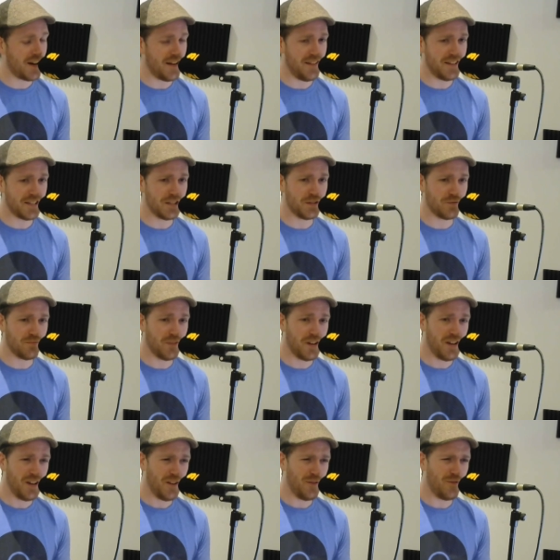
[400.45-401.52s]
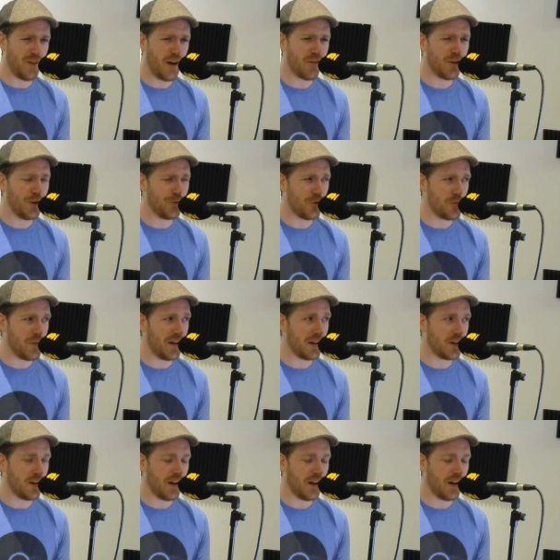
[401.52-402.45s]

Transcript: And this is very unfamiliar.